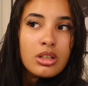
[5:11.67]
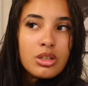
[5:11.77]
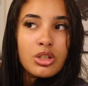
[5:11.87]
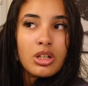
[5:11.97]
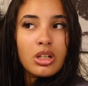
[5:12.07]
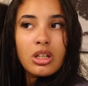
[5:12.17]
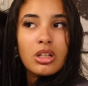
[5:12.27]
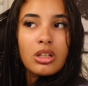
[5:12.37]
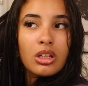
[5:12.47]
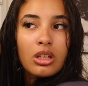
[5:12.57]

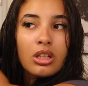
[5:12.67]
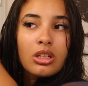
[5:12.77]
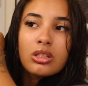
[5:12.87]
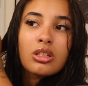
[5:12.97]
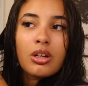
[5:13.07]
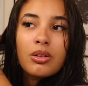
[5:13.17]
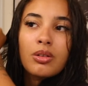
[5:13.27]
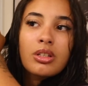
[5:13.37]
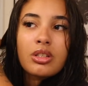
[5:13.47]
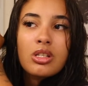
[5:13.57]
journey, and so
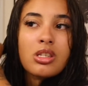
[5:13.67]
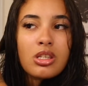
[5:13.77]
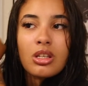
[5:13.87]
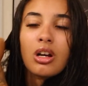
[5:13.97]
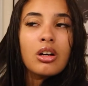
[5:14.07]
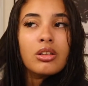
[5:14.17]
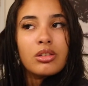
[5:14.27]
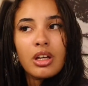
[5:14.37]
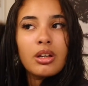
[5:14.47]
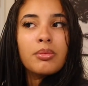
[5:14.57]
it just, all
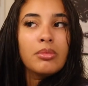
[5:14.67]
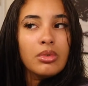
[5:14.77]
that